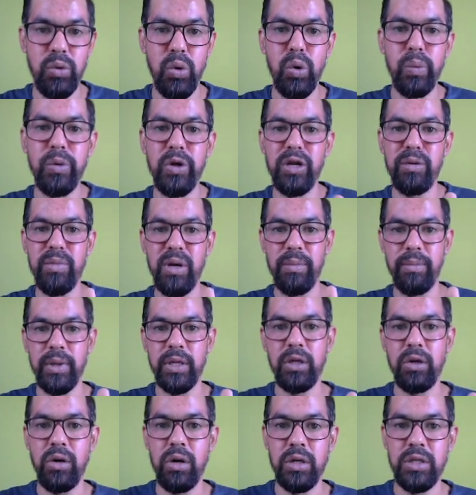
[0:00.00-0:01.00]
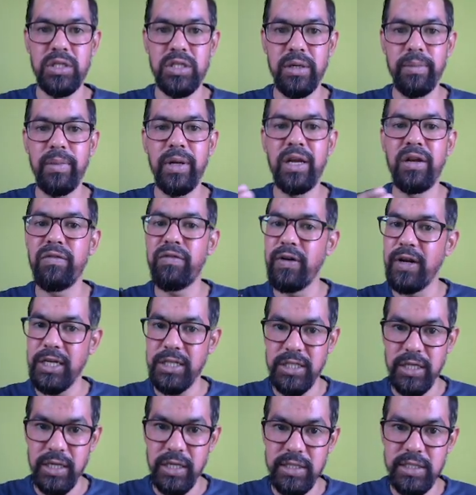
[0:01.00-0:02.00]
Hope you remember the concept.
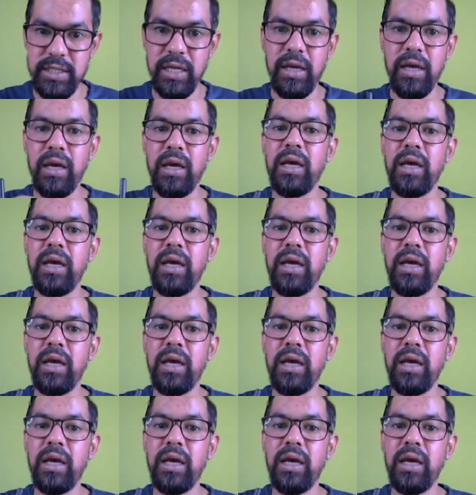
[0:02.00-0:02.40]
Inflation is